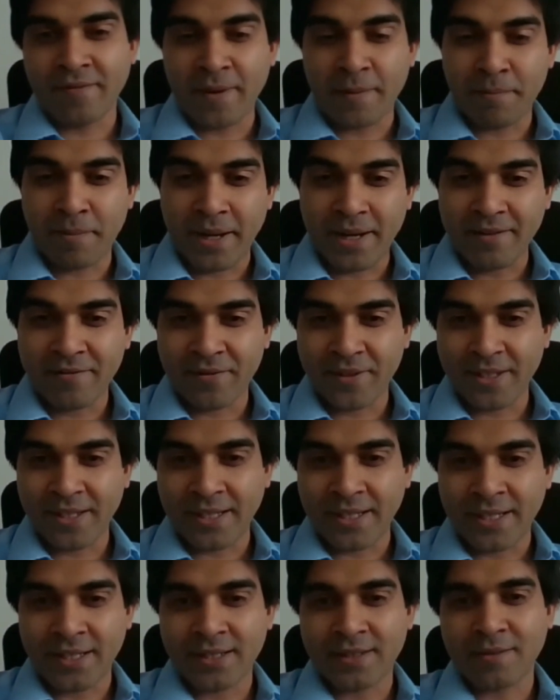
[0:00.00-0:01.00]
benefit in
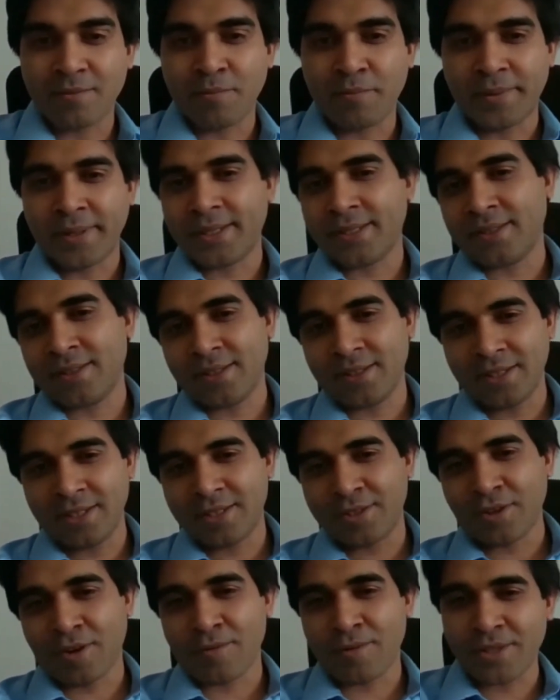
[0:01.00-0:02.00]
it, but it's
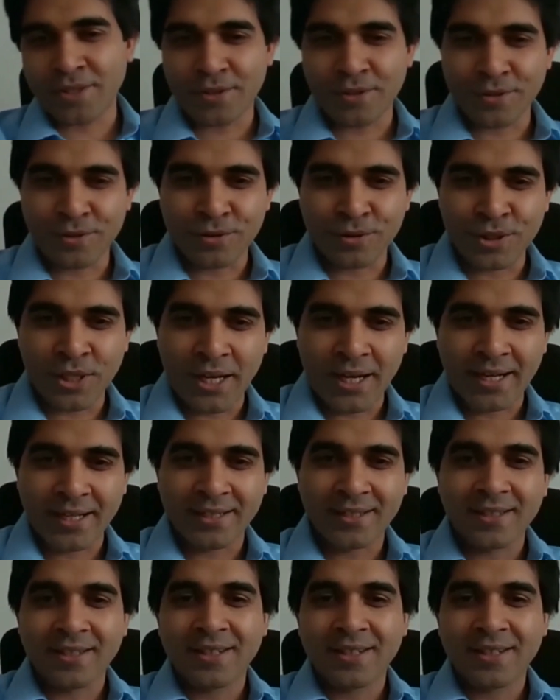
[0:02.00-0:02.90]
always good to chat.